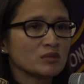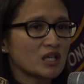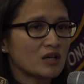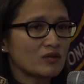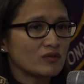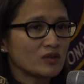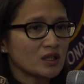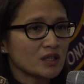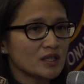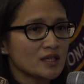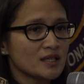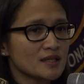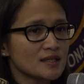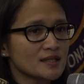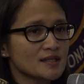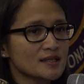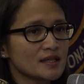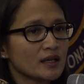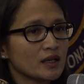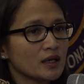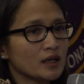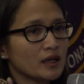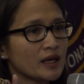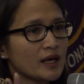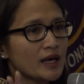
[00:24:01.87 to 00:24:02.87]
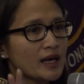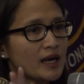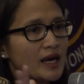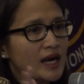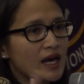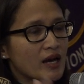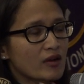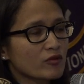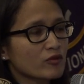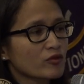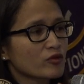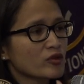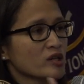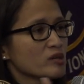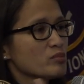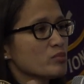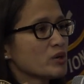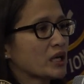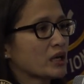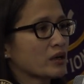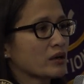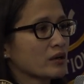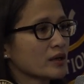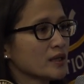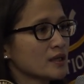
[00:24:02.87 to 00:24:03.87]
level is, every
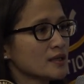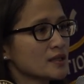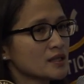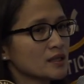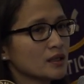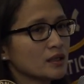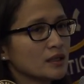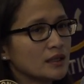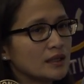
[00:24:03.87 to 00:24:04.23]
parent